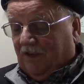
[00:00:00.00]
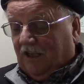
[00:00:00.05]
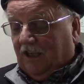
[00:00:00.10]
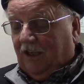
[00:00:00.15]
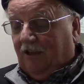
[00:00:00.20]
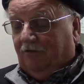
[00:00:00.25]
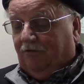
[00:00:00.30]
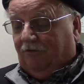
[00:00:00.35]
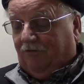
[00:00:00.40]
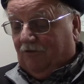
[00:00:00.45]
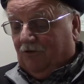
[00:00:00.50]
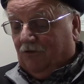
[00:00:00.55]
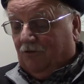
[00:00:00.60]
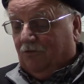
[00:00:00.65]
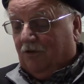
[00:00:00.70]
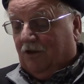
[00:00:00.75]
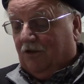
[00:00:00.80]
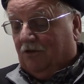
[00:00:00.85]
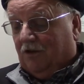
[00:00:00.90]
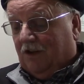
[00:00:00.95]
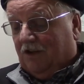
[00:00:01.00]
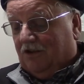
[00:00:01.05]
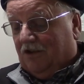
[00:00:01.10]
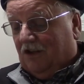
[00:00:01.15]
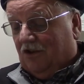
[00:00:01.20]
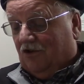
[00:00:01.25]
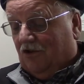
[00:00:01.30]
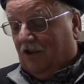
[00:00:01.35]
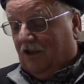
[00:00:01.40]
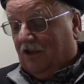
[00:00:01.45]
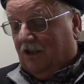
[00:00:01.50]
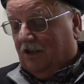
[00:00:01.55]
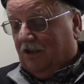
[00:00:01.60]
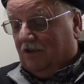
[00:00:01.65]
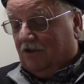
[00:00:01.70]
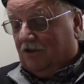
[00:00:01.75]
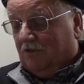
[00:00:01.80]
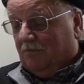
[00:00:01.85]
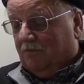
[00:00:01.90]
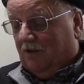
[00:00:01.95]
If no winterization kit
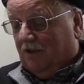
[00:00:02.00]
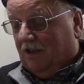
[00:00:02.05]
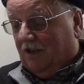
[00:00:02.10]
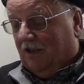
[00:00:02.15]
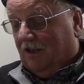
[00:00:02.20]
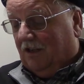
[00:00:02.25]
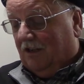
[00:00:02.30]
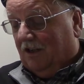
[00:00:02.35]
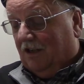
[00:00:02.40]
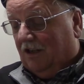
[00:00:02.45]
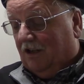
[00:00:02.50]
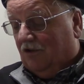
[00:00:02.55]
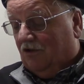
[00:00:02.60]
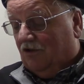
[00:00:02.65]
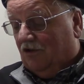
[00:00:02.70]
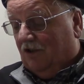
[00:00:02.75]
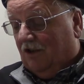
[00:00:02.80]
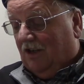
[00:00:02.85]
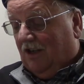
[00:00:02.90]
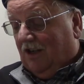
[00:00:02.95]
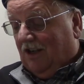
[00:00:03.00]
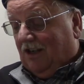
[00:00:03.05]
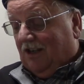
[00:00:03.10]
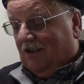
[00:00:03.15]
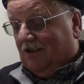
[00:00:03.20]
is supplied and the engine